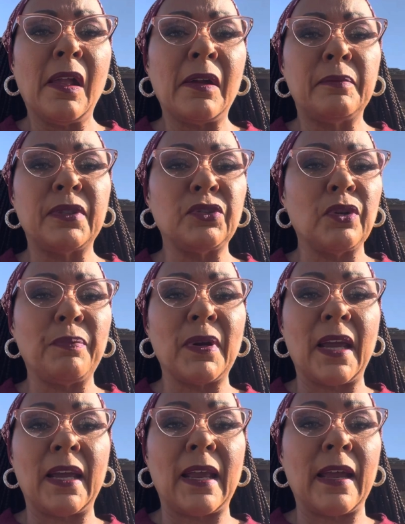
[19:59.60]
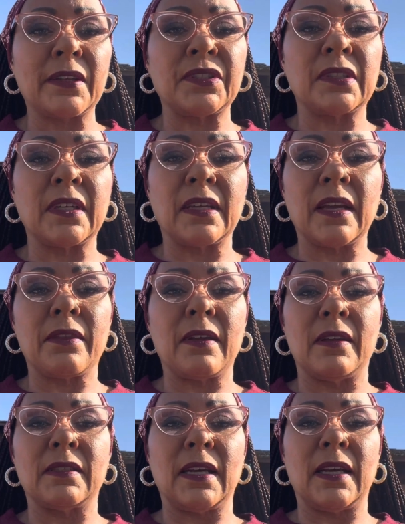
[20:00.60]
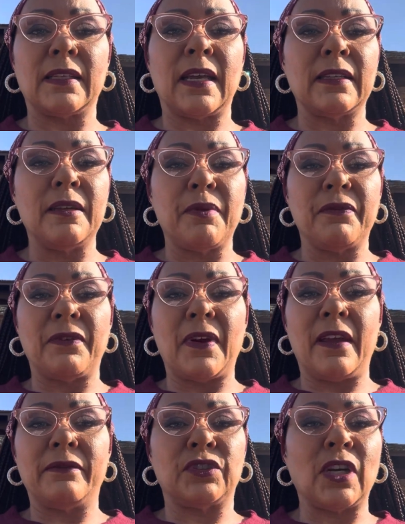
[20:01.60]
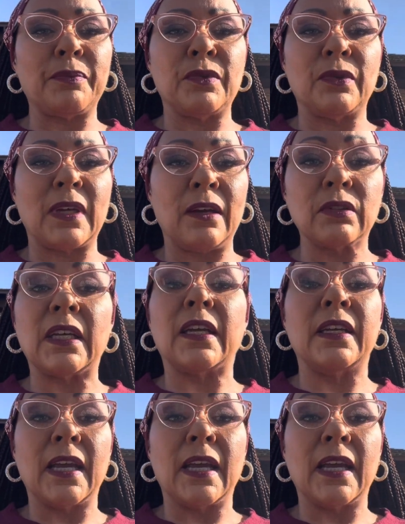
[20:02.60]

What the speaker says: Put your plan of action together and take that leap of faith. Jump on out there.